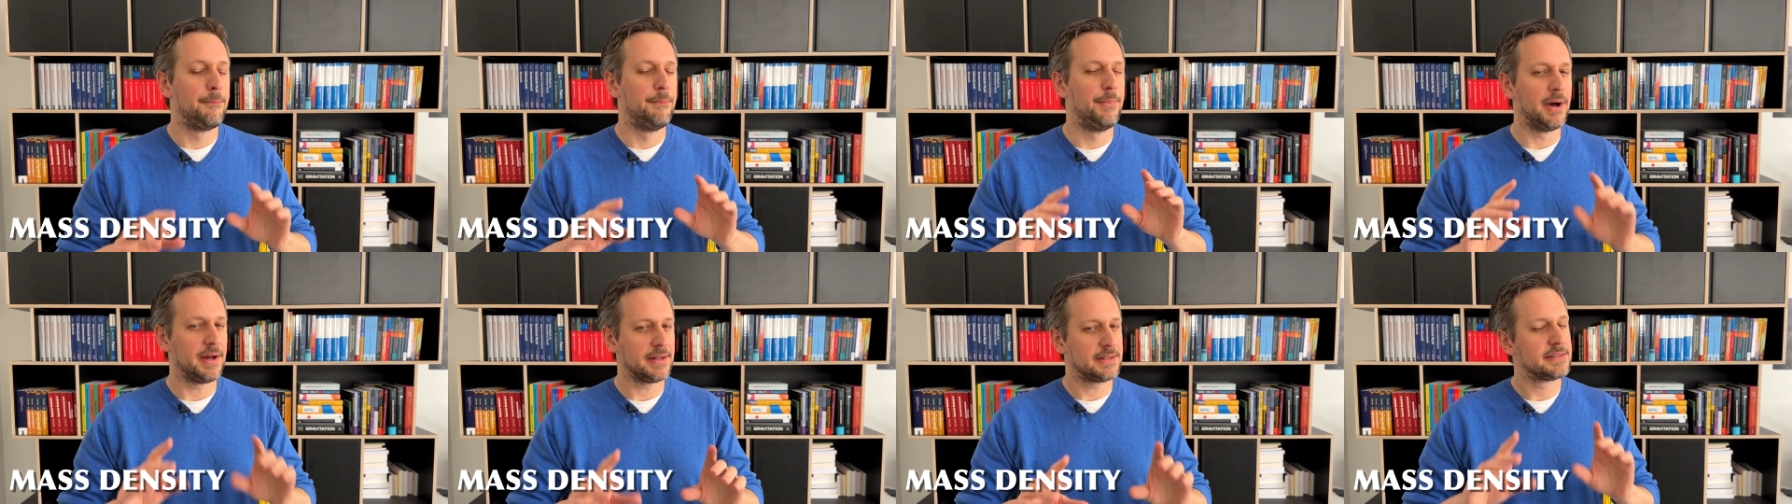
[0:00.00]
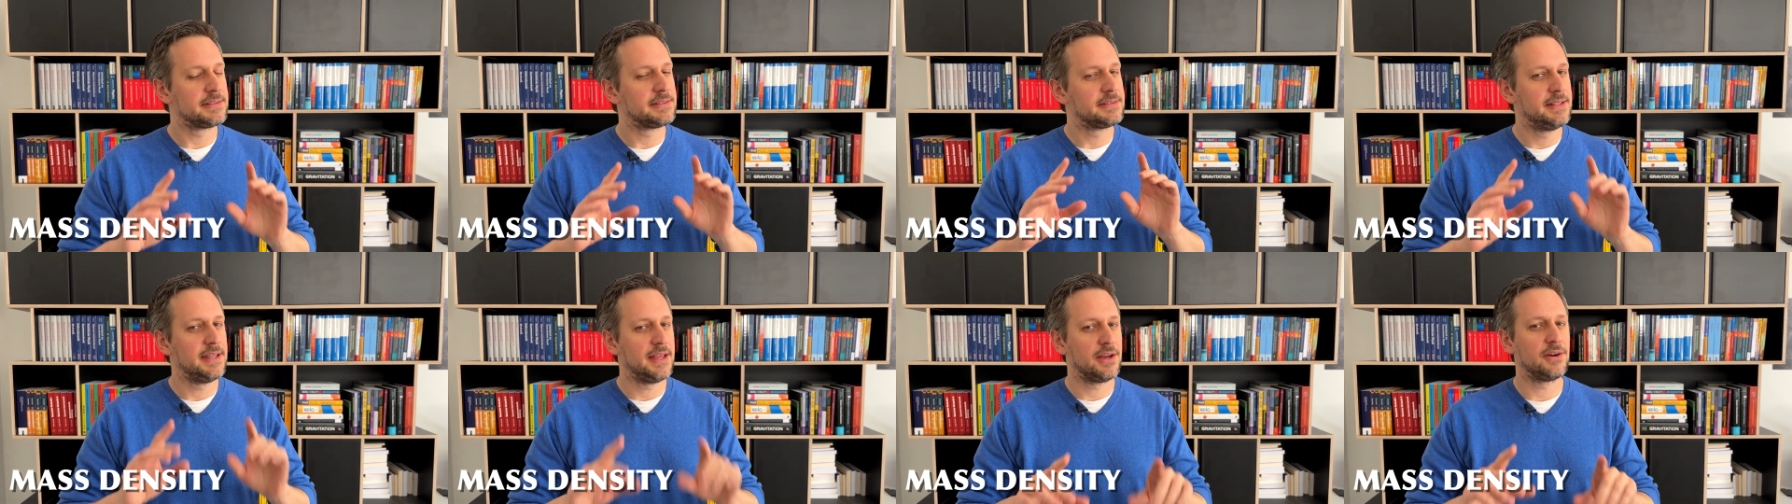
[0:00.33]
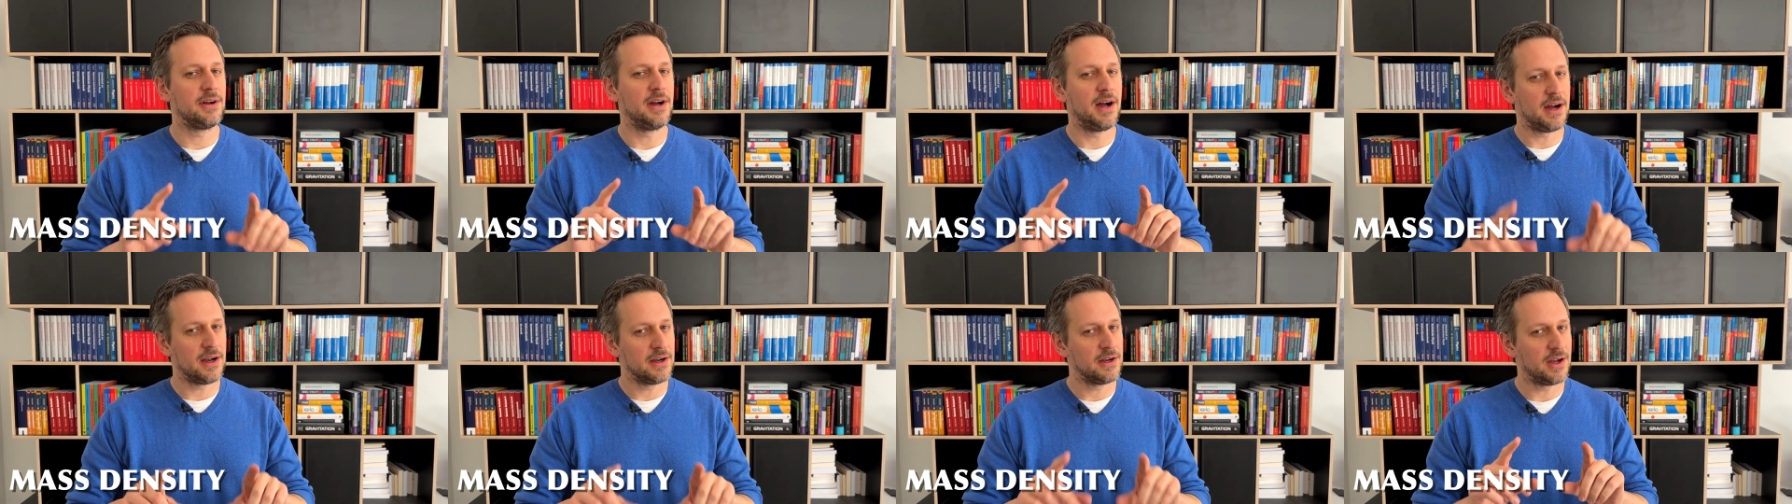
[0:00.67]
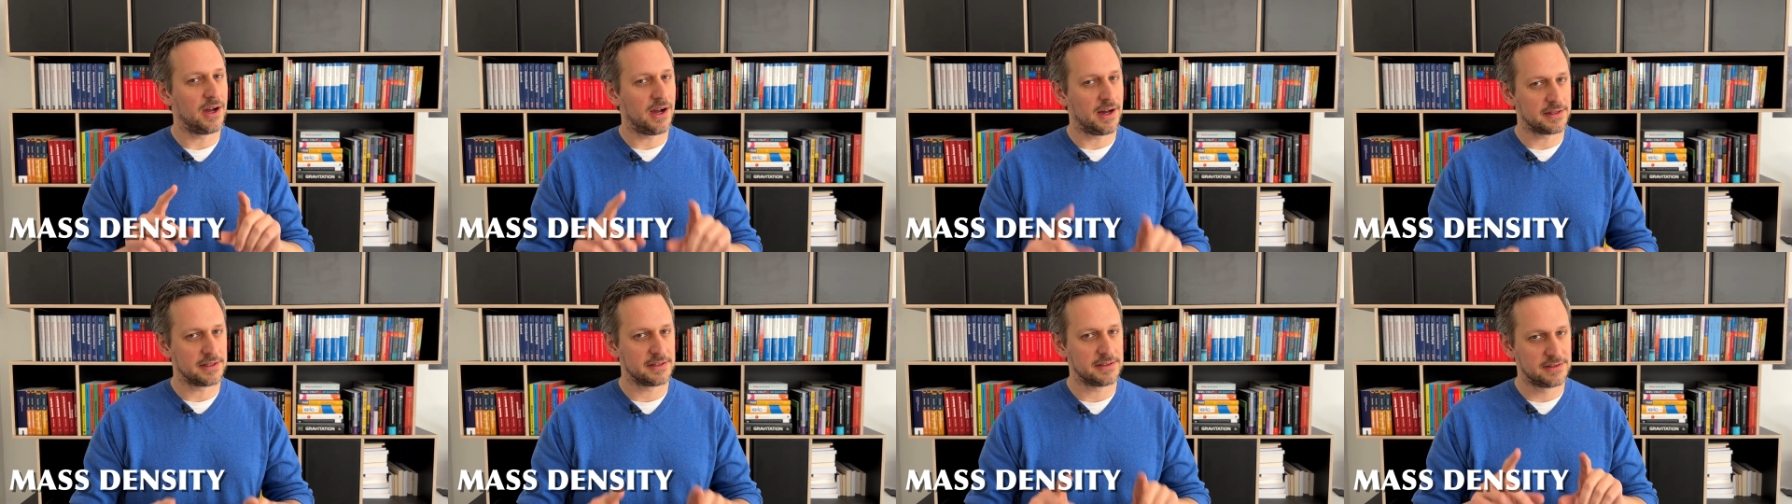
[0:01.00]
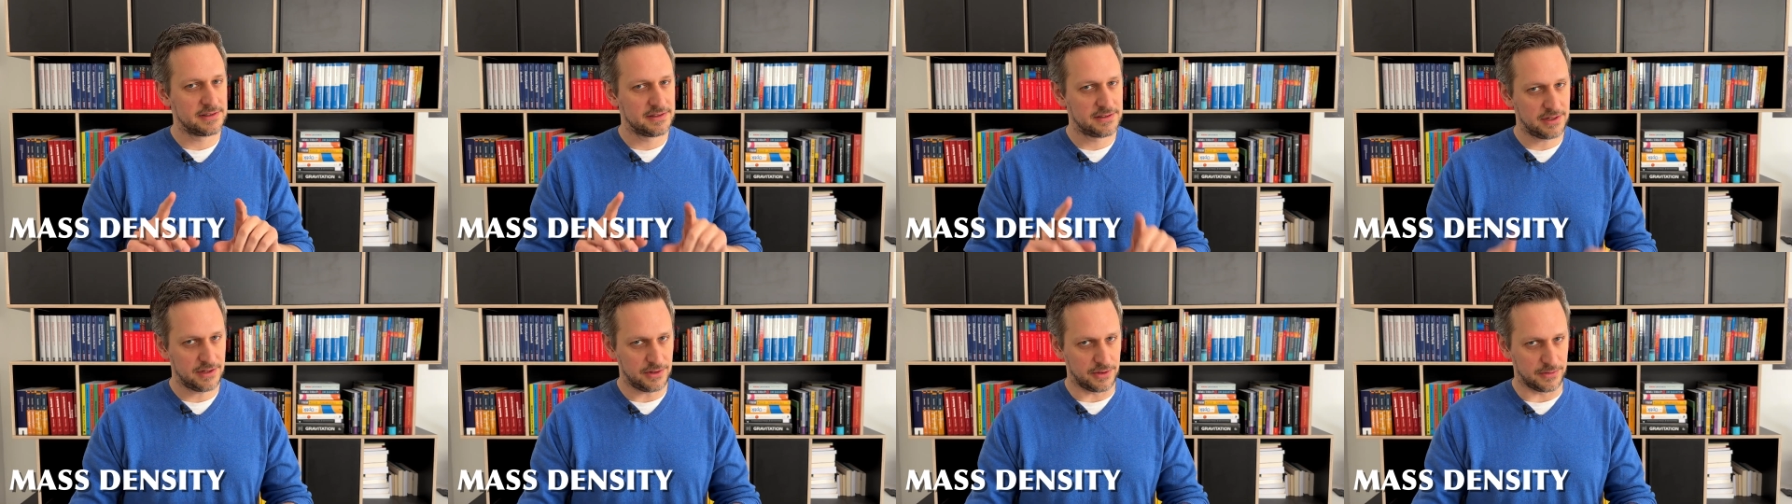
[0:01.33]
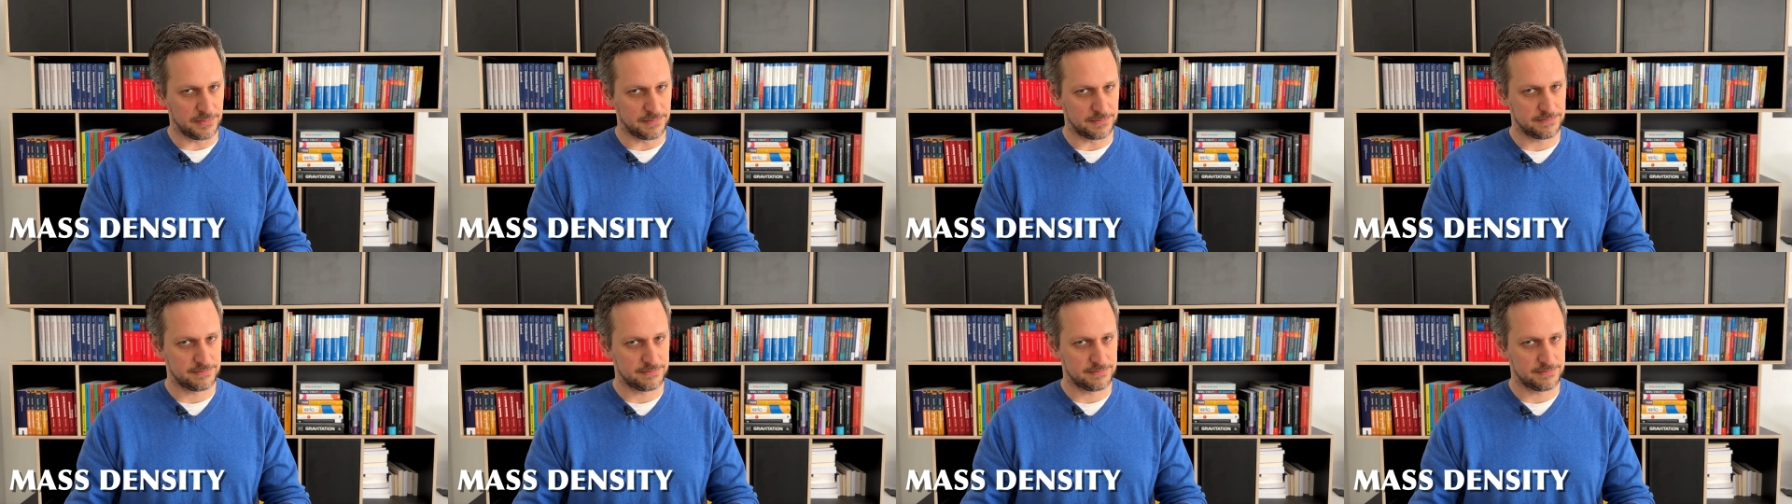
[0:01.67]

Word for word: but there are others too.